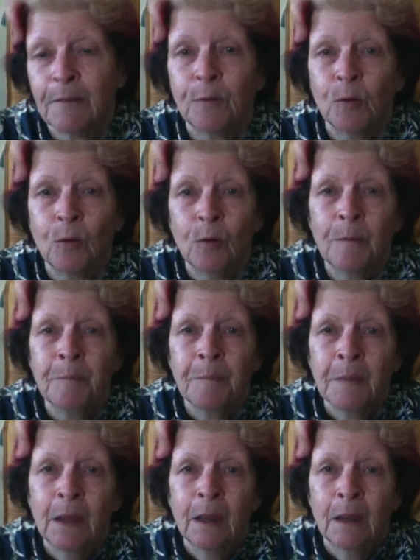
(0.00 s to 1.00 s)
for
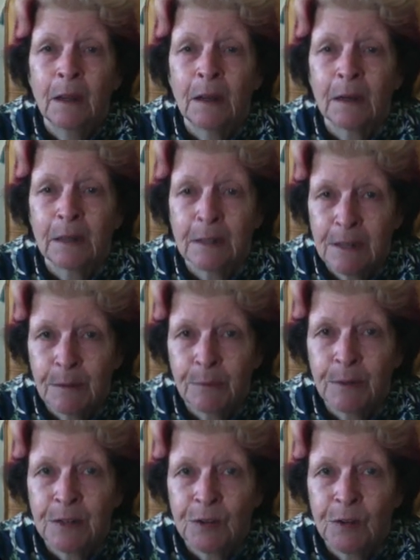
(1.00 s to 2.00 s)
a
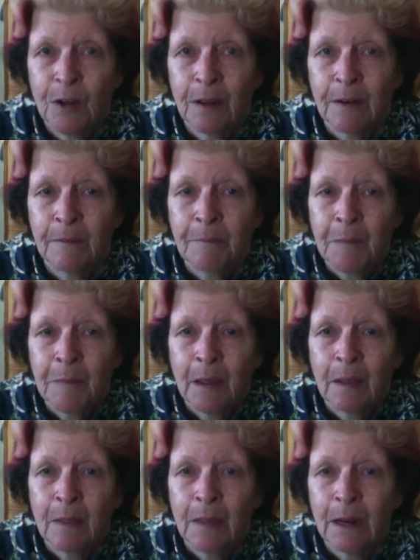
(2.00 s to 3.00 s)
contemporary design
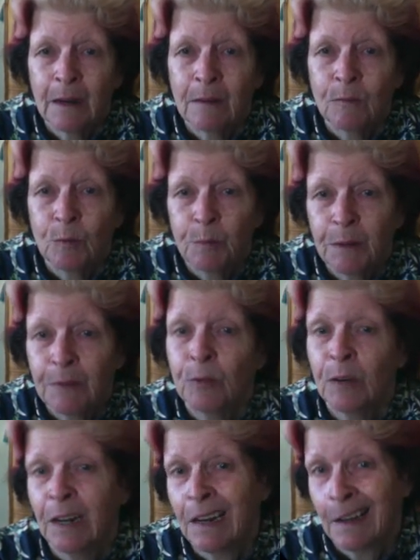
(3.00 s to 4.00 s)
than it would be
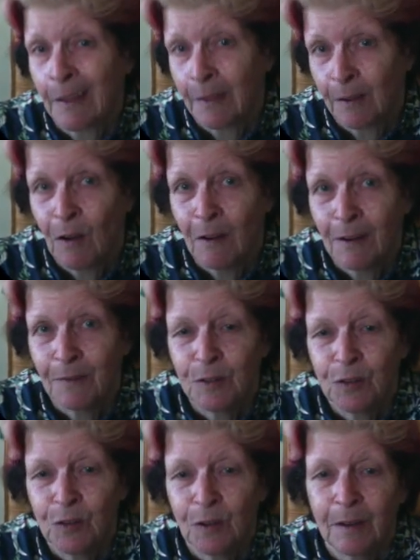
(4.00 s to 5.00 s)
for any other kind of
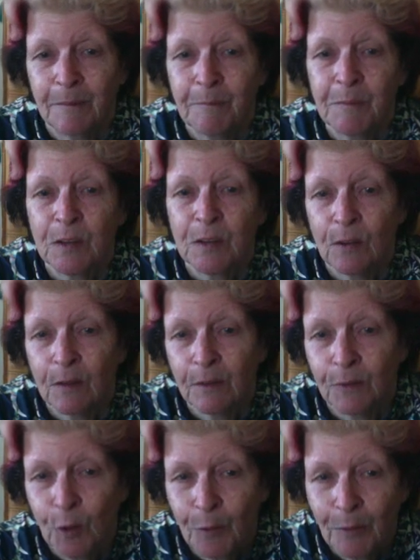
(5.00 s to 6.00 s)
design. So
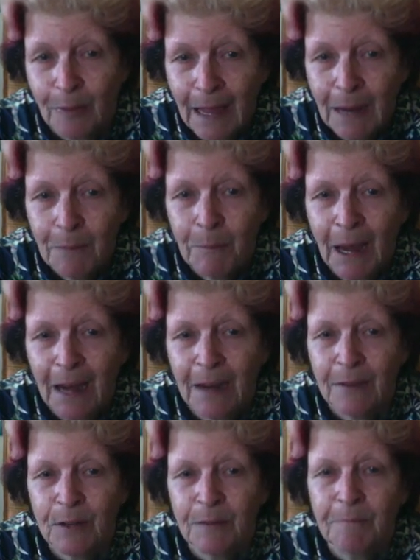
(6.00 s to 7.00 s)
I've got that part
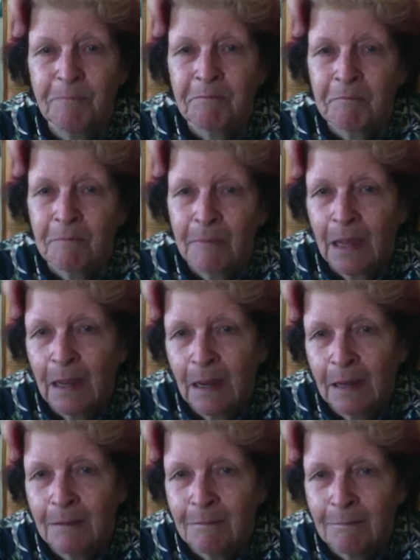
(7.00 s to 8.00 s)
of it
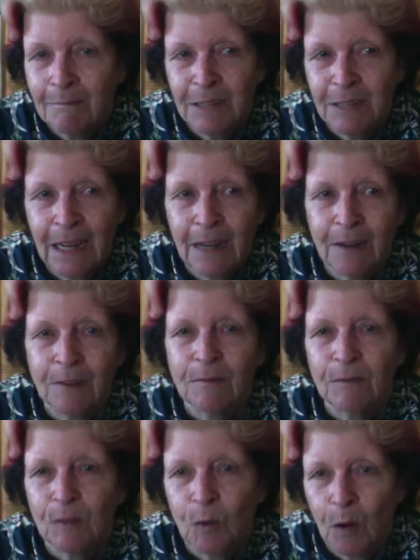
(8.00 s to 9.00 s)
down
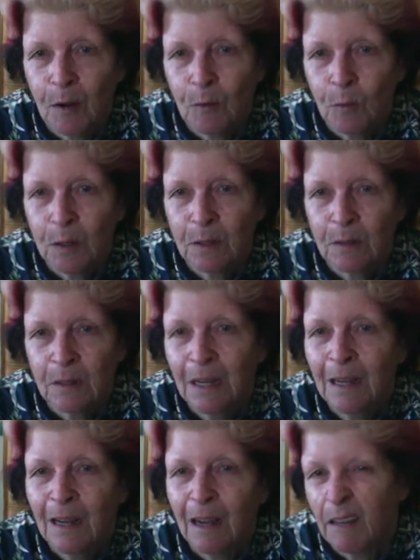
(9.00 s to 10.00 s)
quite well.
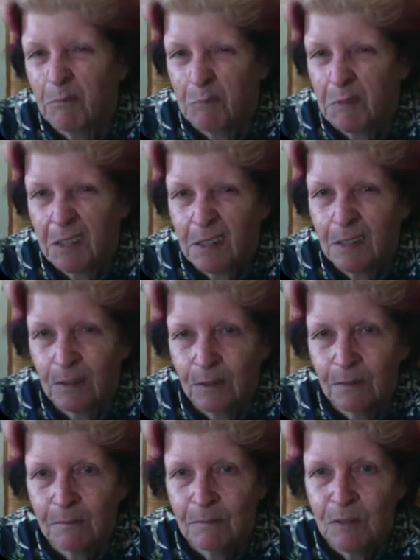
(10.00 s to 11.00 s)
I
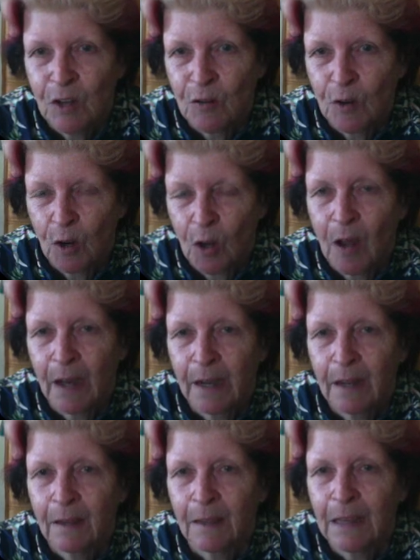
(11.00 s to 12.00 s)
still don't like
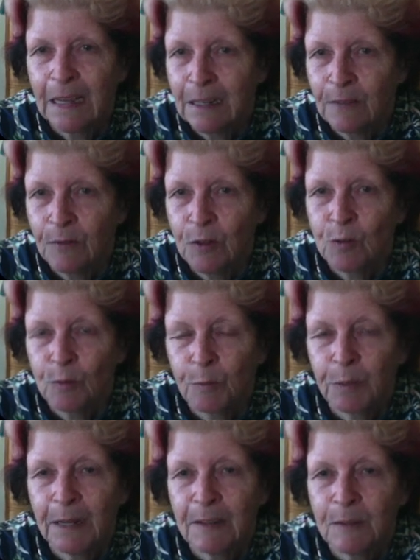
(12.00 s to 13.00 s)
the individual
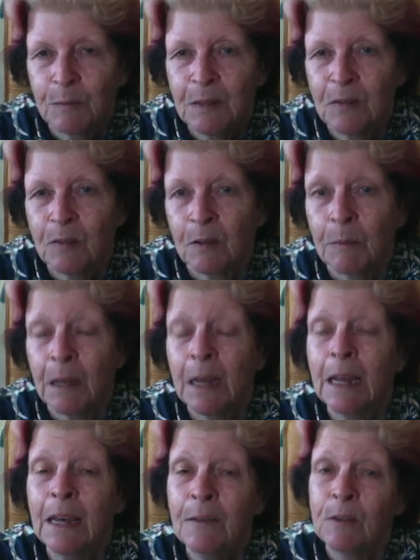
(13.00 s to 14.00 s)
placements.
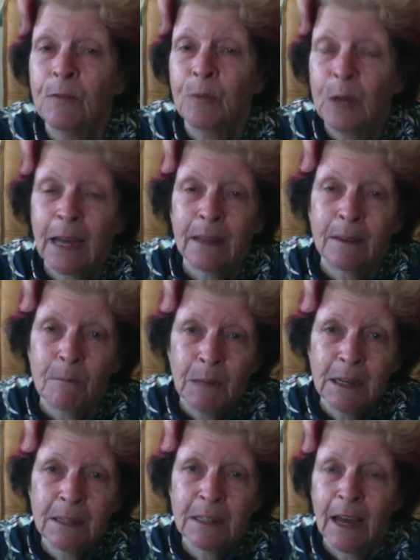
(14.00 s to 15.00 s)
Even if we had them
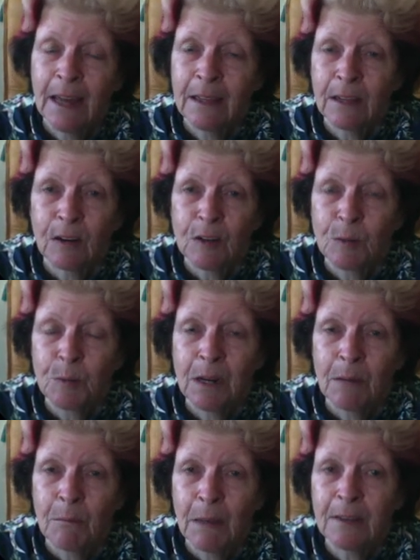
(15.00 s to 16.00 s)
massed, had the
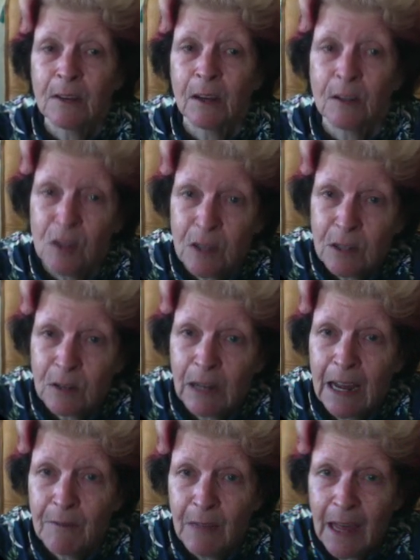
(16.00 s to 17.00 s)
Craspedia massed, I could still
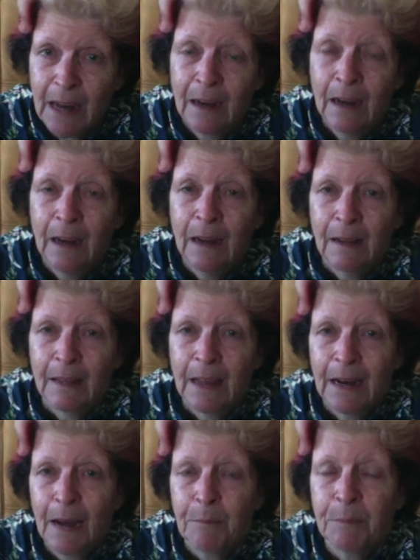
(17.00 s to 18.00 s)
have that
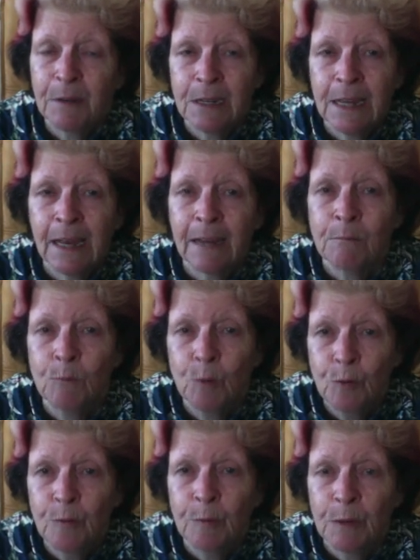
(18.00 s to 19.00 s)
up and down
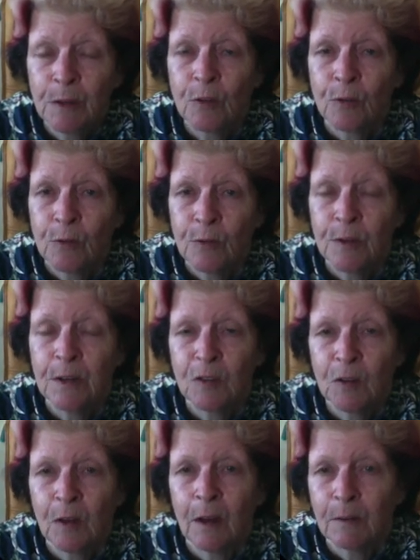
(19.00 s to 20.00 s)
movement through the
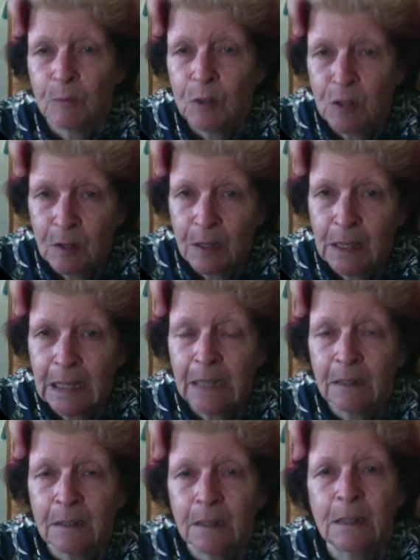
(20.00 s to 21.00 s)
design, which is, I think,
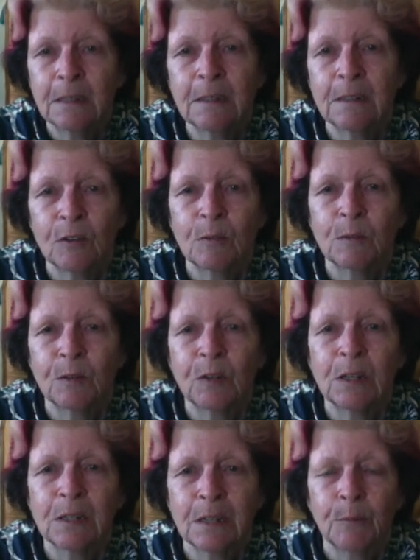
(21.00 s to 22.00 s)
it needs in terms of
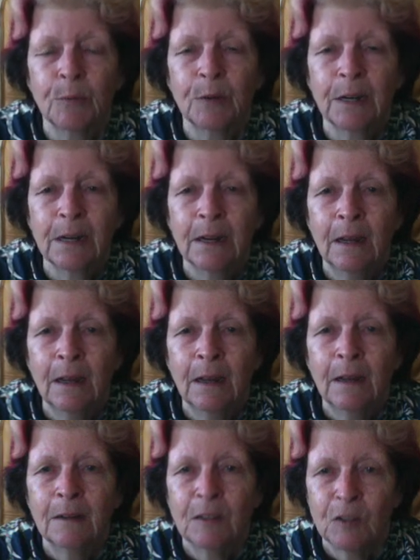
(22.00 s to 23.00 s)
contemporary
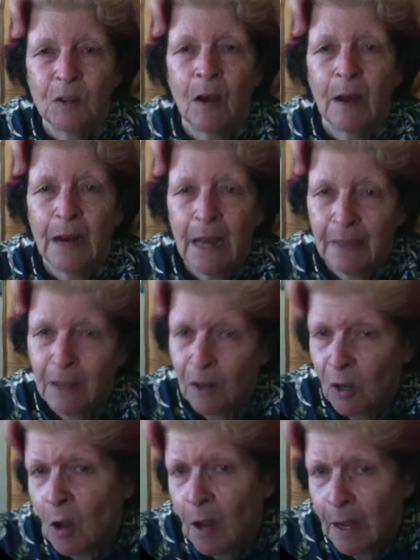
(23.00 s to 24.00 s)
design and the
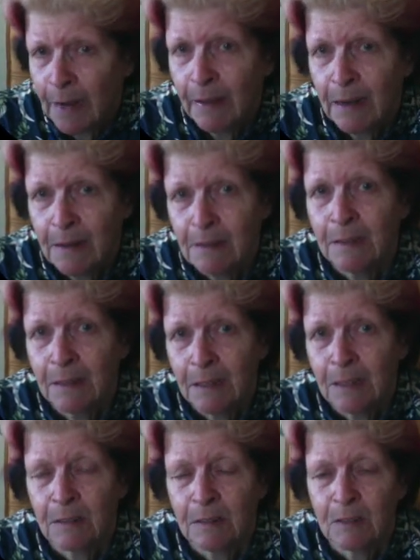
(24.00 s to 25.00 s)
line that is in
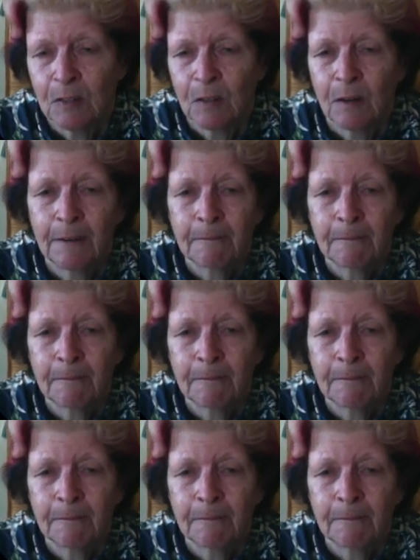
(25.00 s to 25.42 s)
this design.